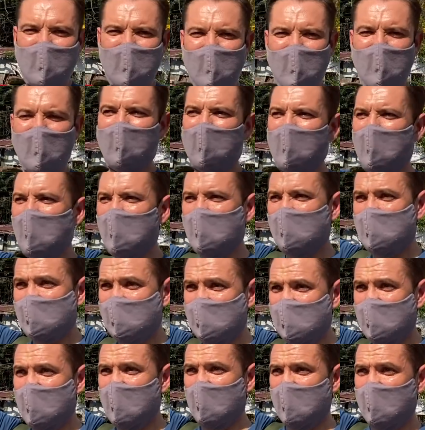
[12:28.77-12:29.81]
Like, I can
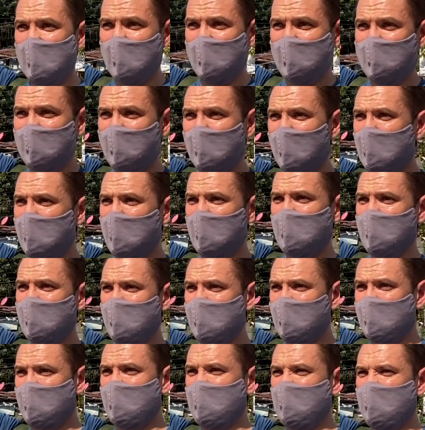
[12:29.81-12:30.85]
see it. It's like
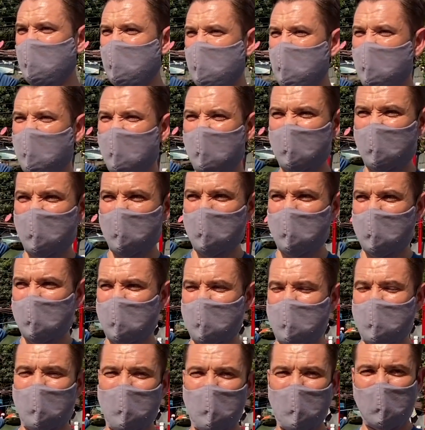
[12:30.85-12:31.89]
200
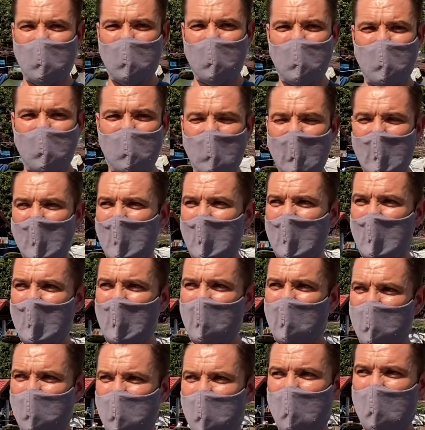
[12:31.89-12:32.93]
meters up the road,
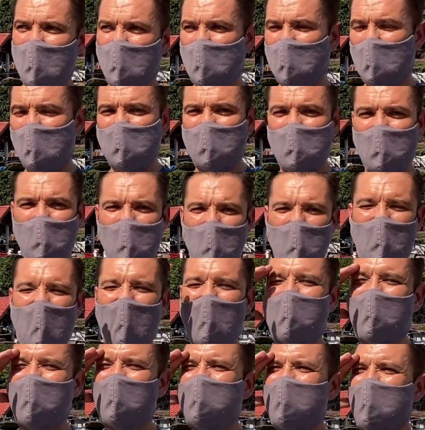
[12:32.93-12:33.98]
the start of Khaosan Road,
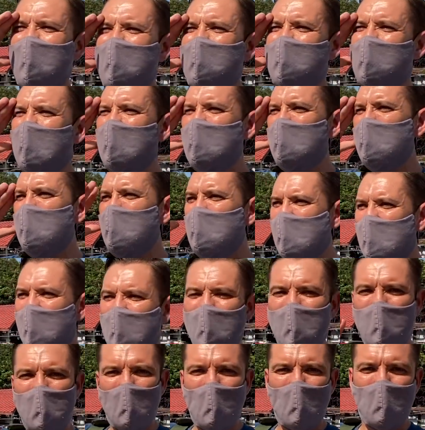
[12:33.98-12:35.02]
and this is a million
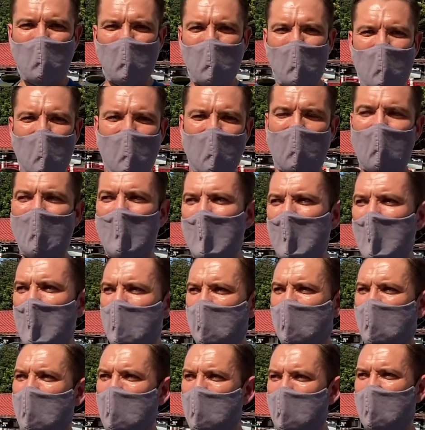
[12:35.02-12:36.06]
miles away
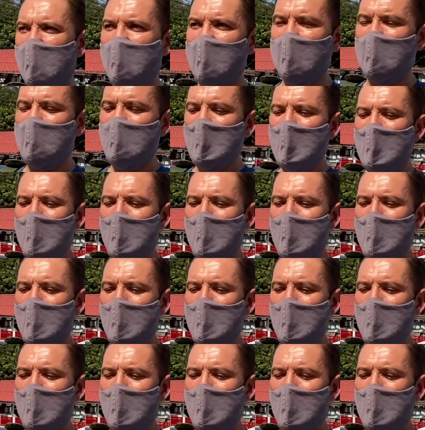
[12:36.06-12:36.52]
from that.